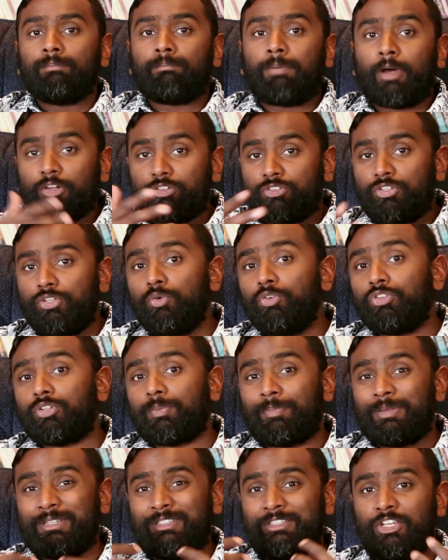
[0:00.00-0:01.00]
Part two is
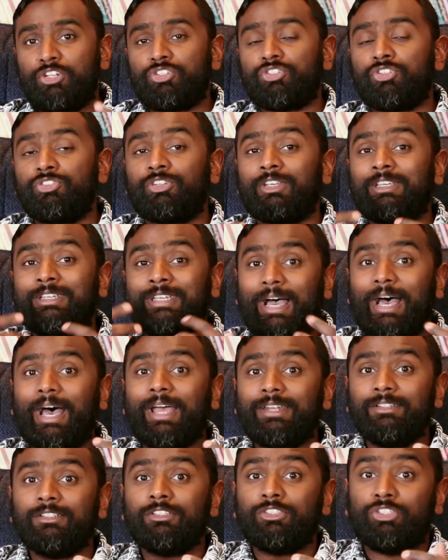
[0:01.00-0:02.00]
a petition saying,
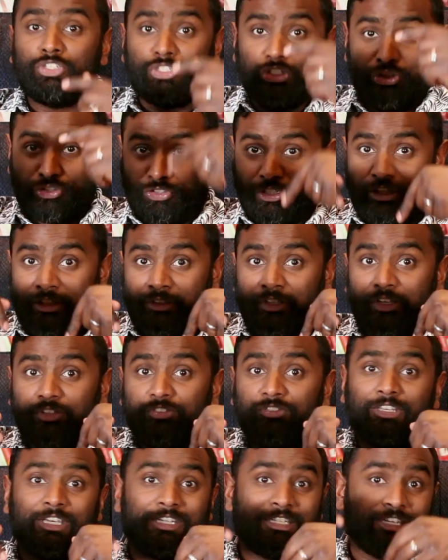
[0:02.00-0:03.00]
God, did you see
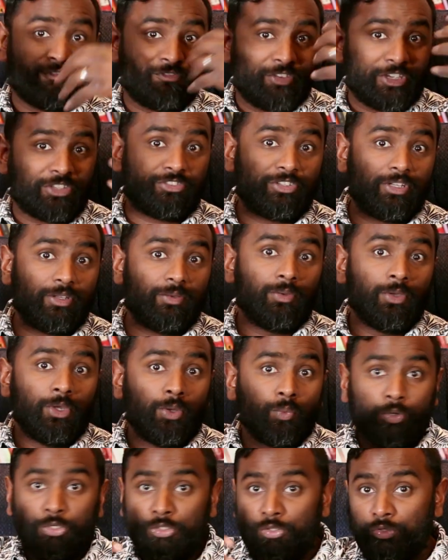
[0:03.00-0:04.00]
this? Can you fix it?
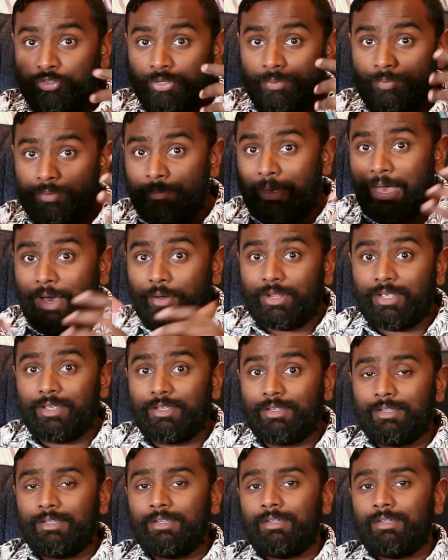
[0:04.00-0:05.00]
Will you do something about it?